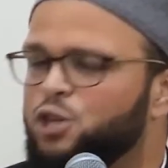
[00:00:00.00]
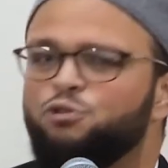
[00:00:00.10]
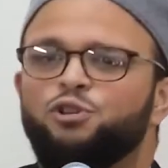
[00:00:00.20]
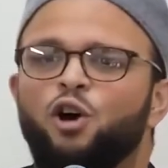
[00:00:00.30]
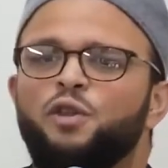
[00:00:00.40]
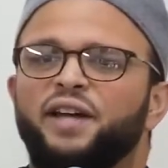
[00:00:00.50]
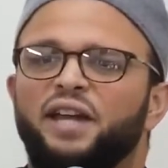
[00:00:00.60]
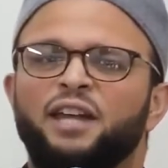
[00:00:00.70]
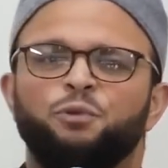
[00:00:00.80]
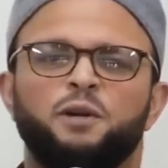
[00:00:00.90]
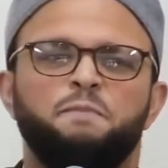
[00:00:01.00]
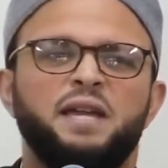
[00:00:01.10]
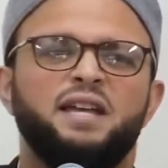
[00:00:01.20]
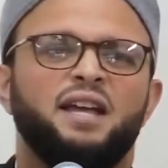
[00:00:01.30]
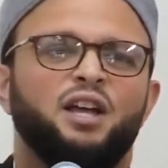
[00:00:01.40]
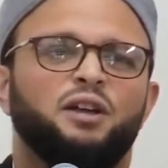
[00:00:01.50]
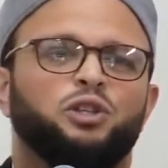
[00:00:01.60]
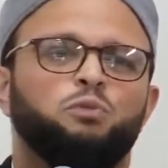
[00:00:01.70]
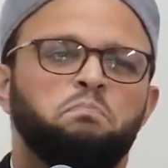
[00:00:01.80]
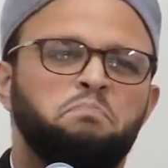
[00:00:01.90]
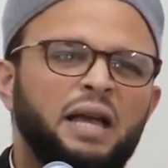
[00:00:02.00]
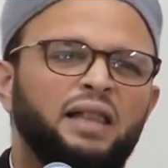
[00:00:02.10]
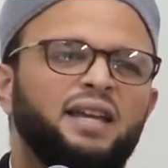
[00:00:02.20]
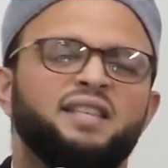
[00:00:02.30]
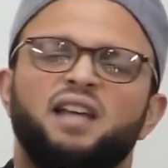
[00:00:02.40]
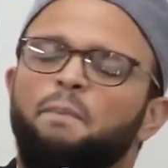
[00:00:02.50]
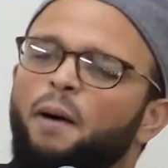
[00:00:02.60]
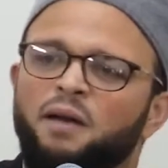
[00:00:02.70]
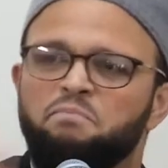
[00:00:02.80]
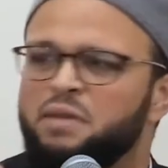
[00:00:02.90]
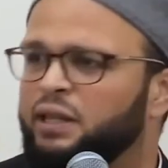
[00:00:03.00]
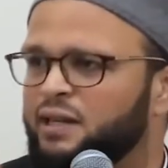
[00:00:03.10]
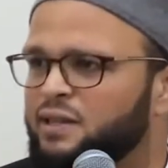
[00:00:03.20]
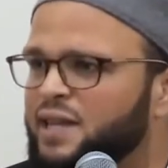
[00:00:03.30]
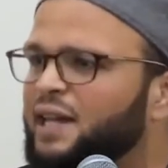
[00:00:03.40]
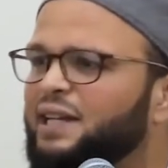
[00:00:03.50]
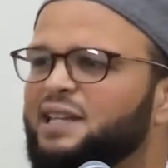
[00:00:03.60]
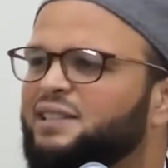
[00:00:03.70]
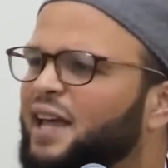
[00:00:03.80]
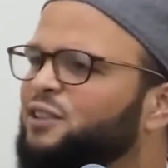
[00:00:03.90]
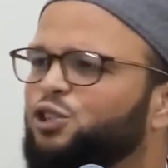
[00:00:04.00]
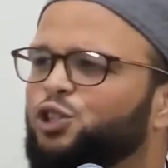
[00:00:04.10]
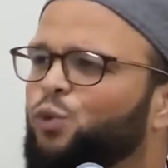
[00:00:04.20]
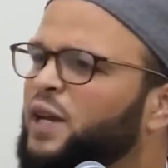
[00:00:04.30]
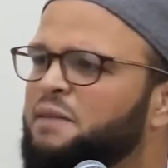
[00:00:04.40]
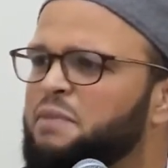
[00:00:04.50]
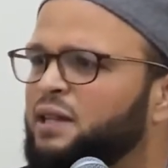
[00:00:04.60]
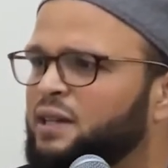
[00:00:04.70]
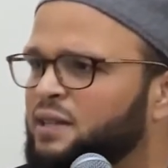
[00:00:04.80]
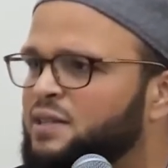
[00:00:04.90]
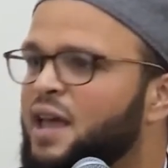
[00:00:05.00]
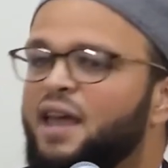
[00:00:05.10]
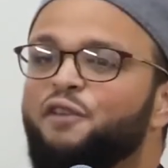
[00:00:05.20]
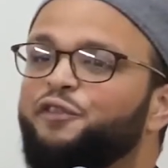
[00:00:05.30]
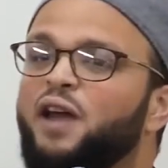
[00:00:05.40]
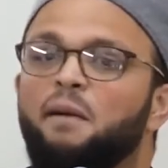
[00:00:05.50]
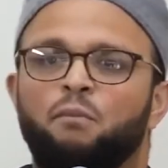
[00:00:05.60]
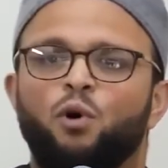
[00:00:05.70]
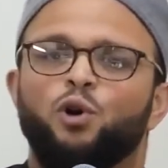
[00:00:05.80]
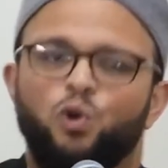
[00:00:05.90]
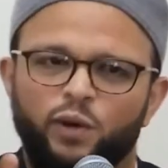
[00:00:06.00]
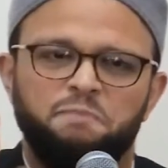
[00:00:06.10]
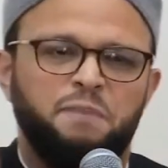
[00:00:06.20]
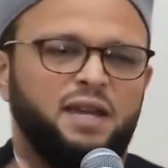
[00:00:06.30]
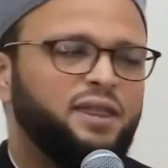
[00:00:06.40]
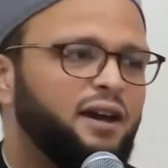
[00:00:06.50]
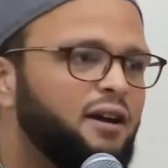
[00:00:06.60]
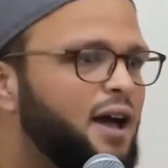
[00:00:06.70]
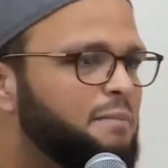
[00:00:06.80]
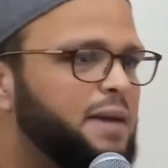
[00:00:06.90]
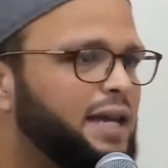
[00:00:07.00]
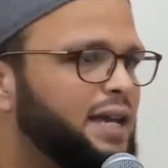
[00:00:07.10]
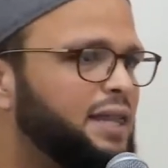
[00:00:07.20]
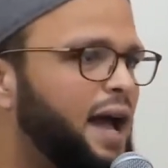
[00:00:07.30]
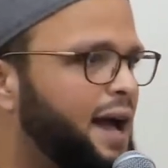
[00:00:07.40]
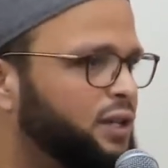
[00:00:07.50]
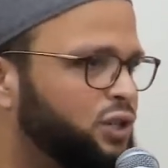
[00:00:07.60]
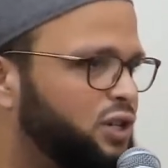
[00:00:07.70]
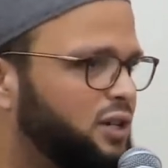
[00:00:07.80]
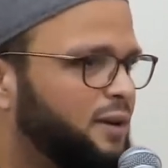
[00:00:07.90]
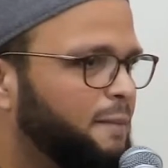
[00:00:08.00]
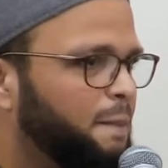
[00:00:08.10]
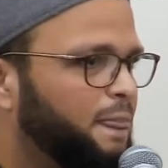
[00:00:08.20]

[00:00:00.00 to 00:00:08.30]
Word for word: you know that it would be millions upon millions, at least 10 to 20 millions, if not more, who would be there making the Hajj.